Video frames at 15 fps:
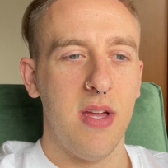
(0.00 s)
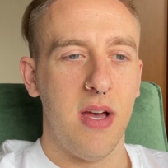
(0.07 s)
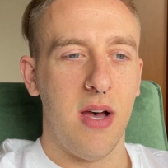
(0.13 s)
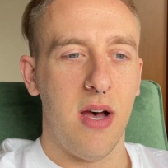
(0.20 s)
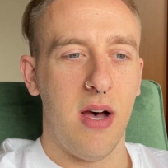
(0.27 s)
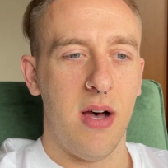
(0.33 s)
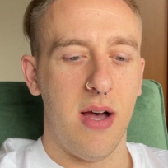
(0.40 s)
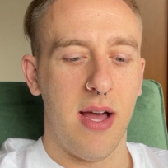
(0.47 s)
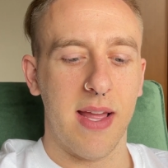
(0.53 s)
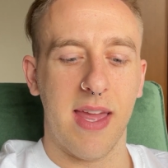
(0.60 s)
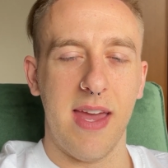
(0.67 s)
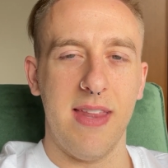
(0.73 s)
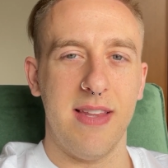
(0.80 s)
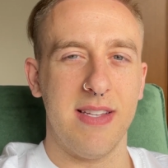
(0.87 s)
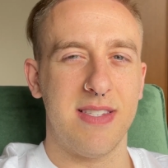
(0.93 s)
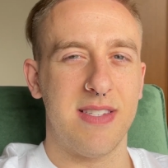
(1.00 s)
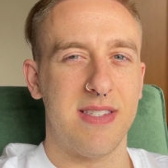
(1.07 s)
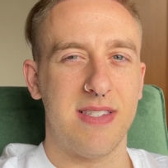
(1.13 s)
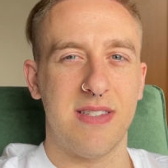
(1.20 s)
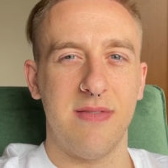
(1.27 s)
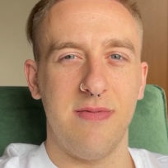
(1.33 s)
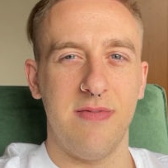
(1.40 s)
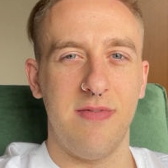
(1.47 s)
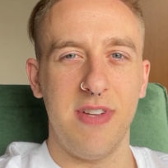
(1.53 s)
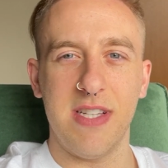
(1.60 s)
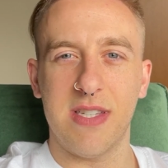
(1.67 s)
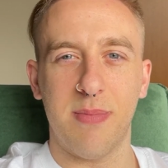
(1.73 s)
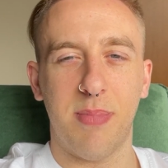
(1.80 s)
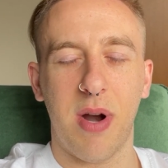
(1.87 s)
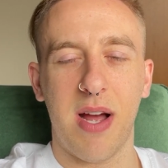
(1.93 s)
Again, this
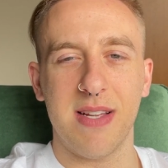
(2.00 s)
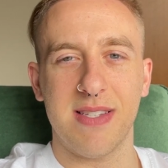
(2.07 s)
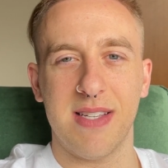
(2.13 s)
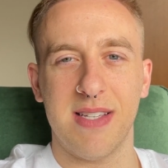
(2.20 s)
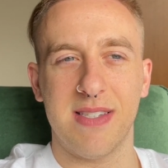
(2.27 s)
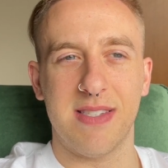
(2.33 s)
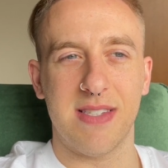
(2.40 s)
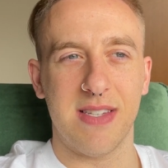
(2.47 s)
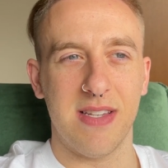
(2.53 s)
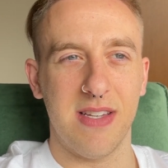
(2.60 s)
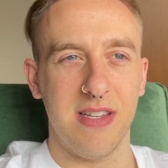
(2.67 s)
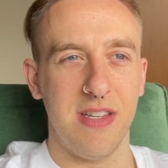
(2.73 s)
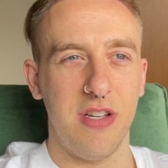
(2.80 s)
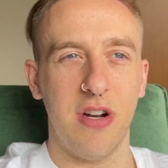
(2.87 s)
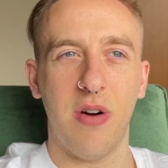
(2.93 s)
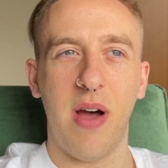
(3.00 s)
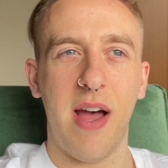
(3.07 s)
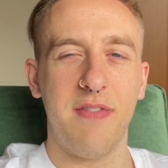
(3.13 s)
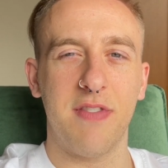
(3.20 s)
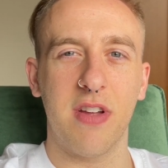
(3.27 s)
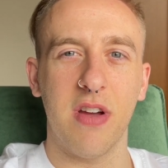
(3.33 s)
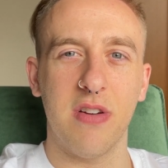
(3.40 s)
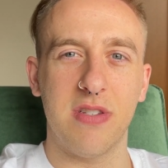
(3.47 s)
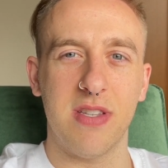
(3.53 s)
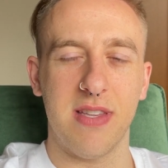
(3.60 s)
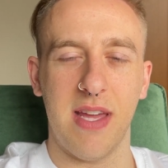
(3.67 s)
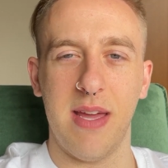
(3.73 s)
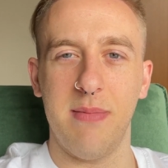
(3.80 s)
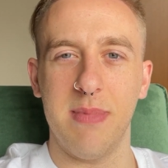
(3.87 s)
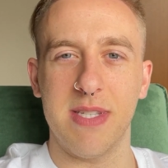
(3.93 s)
visa process, you don't have to go to the
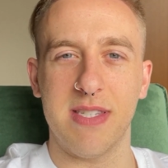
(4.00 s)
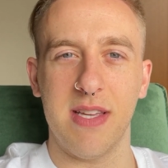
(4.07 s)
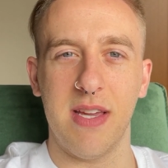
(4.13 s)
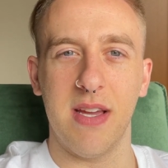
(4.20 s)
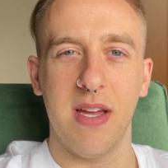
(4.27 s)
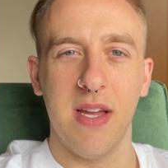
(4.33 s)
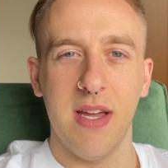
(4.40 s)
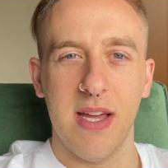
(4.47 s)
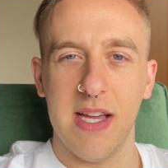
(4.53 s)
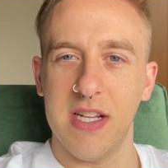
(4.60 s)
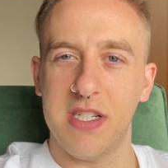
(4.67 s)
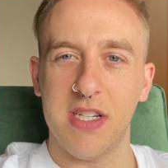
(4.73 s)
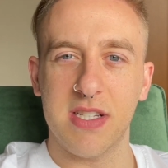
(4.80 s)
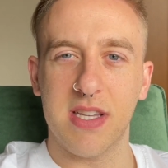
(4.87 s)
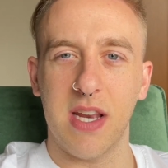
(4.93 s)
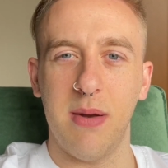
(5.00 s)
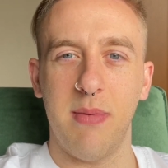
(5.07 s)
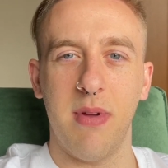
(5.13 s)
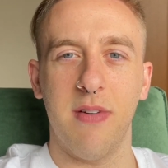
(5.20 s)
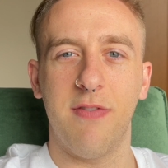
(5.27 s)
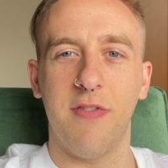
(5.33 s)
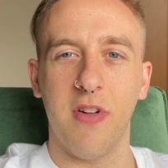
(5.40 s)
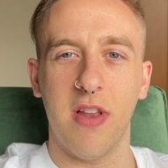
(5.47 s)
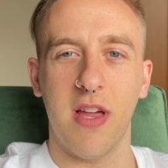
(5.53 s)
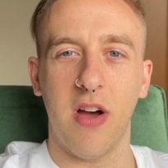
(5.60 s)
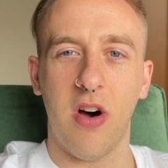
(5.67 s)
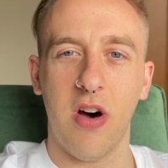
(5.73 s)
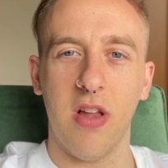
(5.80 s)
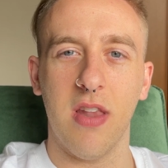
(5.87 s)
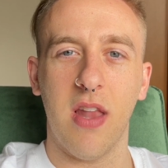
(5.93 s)
embassy. It's just going to be a fully
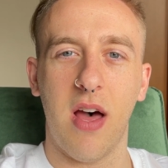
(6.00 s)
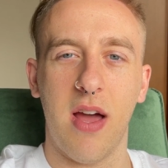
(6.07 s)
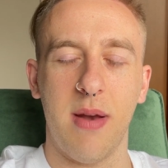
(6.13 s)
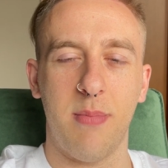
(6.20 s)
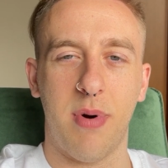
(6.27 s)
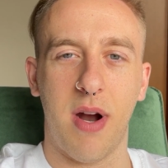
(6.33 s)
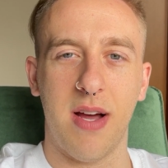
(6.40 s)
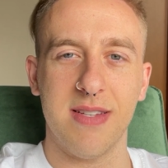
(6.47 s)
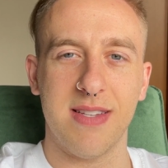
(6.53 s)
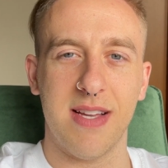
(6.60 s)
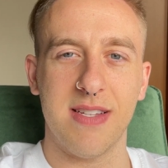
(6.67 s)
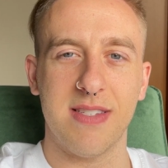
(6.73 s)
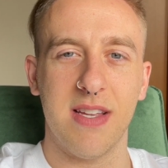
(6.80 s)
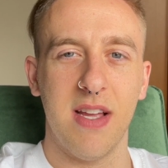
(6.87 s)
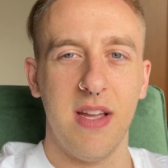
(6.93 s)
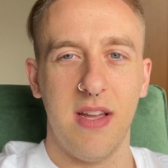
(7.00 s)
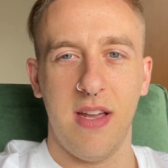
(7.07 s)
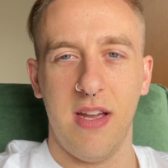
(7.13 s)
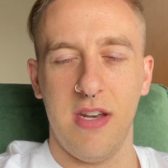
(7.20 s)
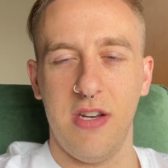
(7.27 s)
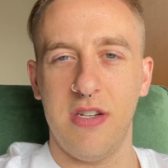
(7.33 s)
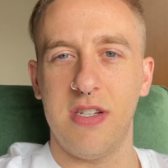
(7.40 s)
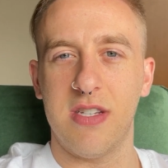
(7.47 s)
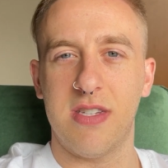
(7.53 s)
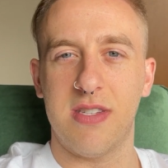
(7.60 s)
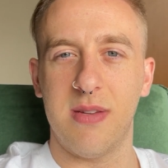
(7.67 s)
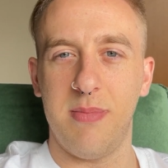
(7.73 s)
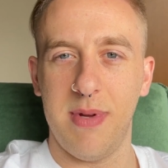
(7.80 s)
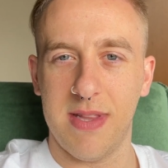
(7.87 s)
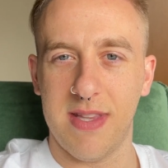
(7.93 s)
online process, and you just
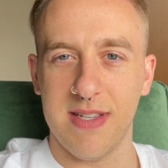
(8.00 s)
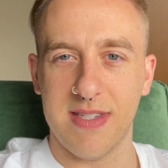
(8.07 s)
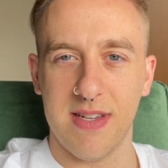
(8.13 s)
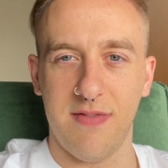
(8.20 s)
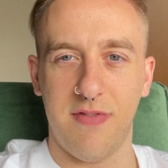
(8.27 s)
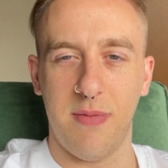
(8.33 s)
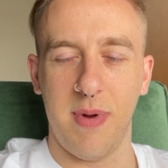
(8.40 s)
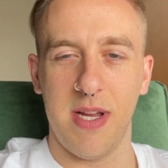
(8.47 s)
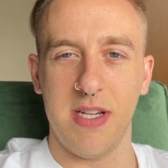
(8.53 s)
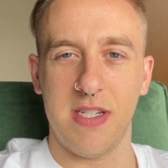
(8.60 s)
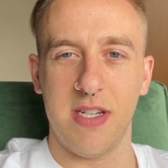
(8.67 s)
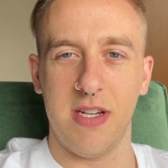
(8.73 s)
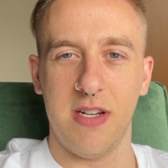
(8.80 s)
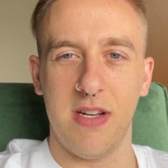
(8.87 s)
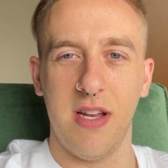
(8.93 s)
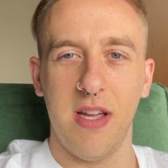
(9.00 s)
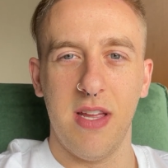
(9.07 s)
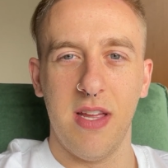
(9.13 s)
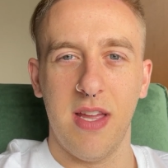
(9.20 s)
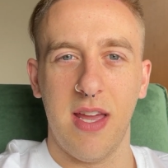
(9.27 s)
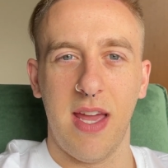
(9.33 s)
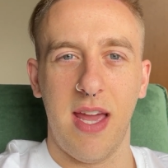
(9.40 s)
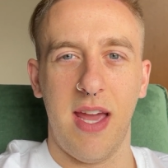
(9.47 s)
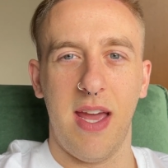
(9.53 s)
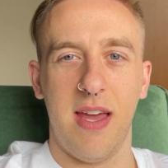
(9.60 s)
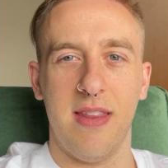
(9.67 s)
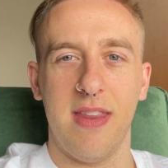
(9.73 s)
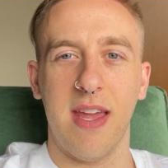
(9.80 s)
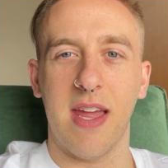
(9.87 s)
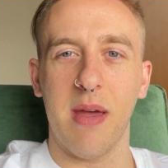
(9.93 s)
submit this information
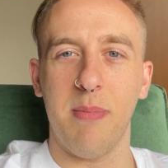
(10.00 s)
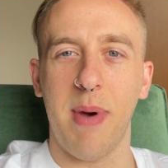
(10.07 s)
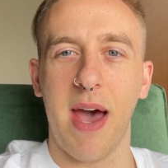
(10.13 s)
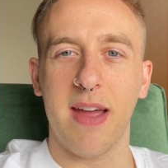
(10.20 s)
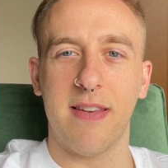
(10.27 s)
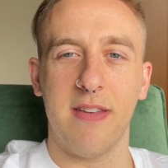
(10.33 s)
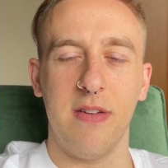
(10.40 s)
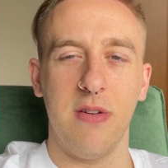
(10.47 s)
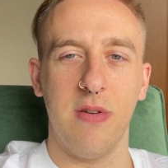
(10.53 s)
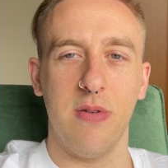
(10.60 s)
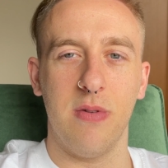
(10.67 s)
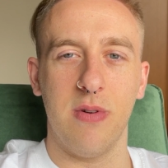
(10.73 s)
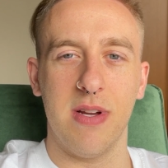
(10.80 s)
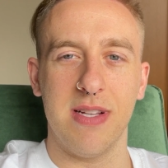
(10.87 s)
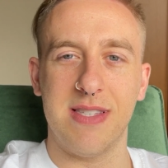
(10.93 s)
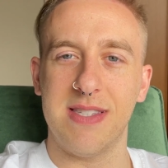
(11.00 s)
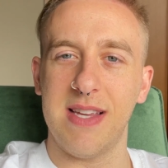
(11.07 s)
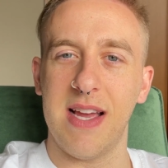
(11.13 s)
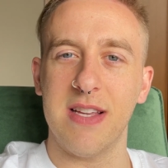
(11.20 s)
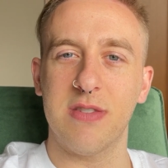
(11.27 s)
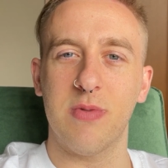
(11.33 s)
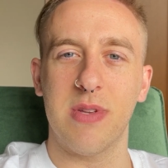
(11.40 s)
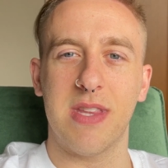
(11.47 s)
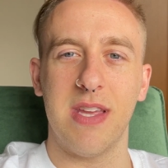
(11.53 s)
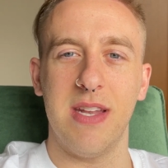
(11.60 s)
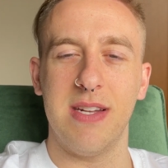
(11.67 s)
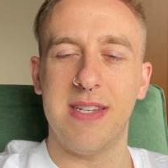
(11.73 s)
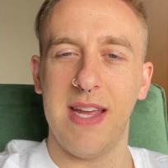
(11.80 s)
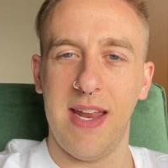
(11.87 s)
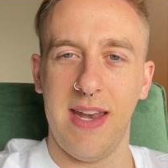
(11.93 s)
and they get back to you. It says
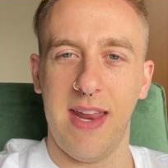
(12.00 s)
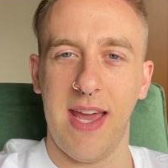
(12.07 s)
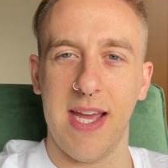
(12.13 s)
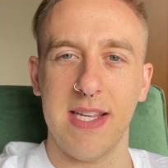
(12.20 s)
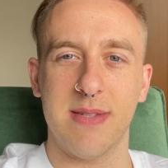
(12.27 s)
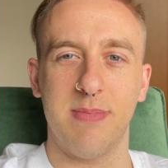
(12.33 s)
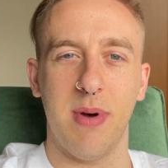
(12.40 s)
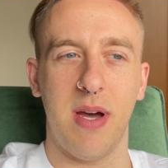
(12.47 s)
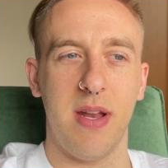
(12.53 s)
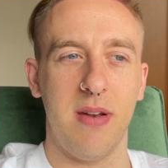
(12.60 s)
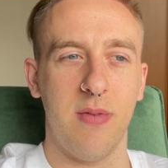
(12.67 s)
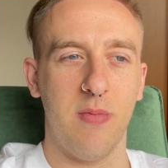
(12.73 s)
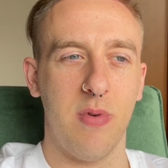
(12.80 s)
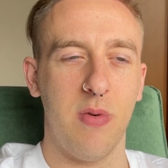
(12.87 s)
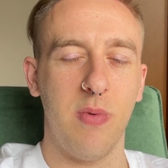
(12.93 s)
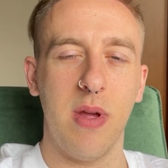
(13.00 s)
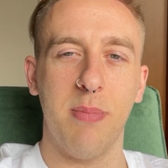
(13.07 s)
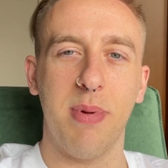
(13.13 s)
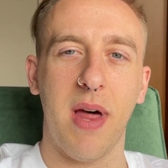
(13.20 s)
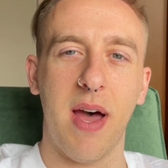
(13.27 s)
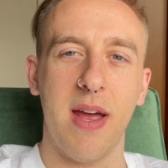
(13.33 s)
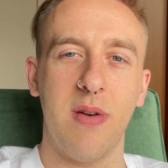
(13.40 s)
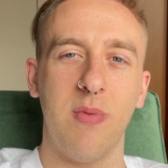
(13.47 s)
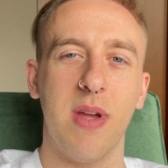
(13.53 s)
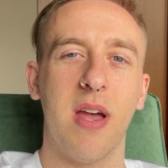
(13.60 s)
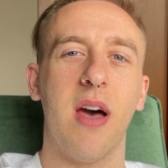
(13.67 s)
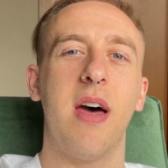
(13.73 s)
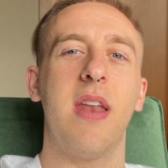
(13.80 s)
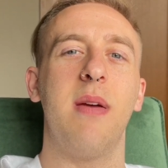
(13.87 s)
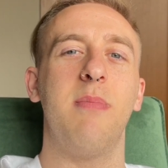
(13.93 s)
within 10 days, but when we applied, we
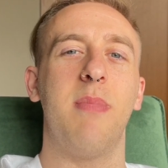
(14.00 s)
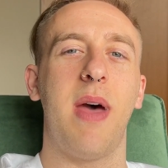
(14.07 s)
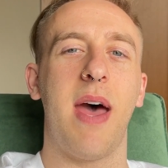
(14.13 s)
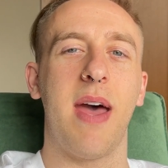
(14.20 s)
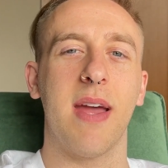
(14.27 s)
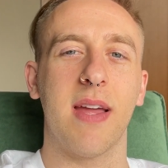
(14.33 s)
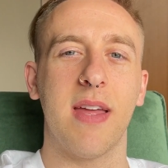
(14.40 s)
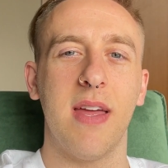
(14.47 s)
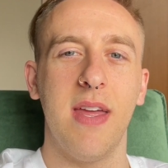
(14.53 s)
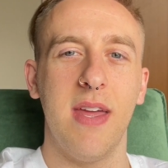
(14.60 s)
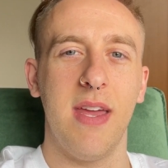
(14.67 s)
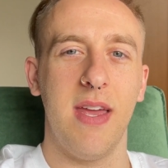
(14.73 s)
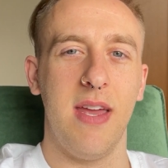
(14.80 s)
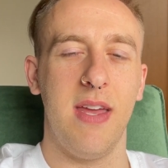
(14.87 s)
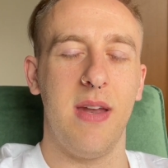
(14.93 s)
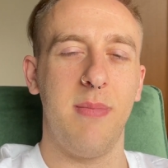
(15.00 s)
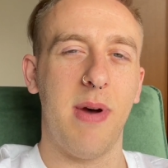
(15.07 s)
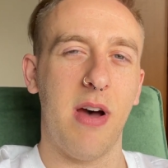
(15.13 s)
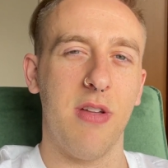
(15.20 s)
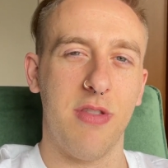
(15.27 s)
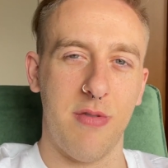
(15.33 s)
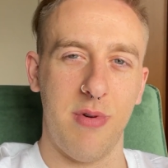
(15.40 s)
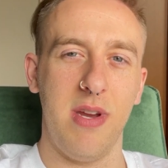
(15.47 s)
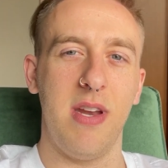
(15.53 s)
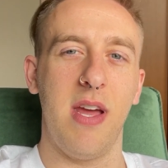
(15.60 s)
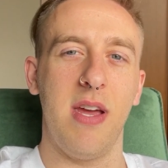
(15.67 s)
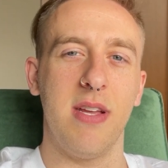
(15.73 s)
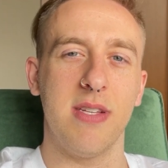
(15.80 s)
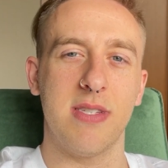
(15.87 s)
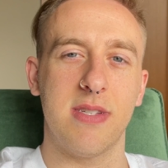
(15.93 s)
got it back in about 3
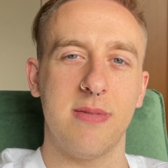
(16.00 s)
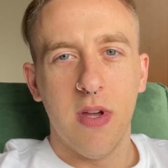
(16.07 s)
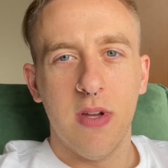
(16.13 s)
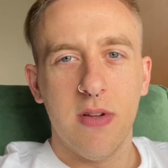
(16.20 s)
days.